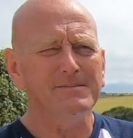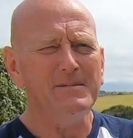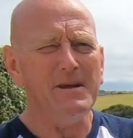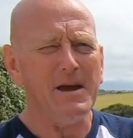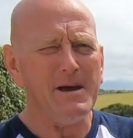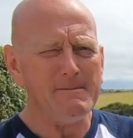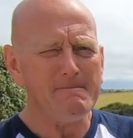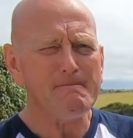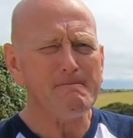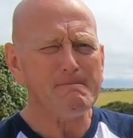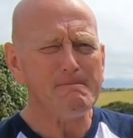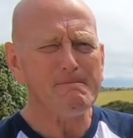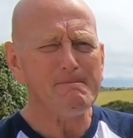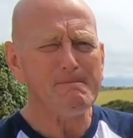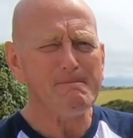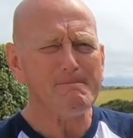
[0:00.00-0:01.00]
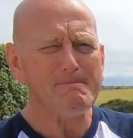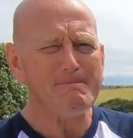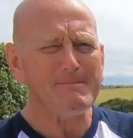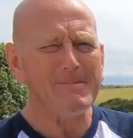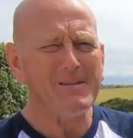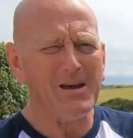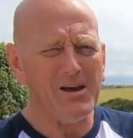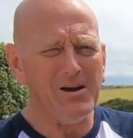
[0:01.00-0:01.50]
Yeah.
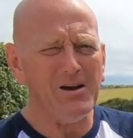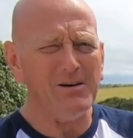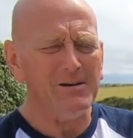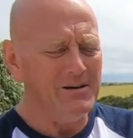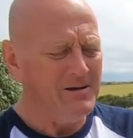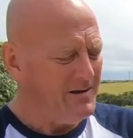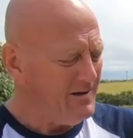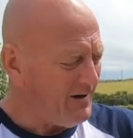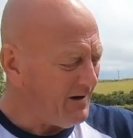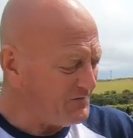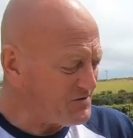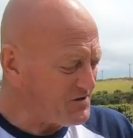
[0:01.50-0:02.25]
They are. I've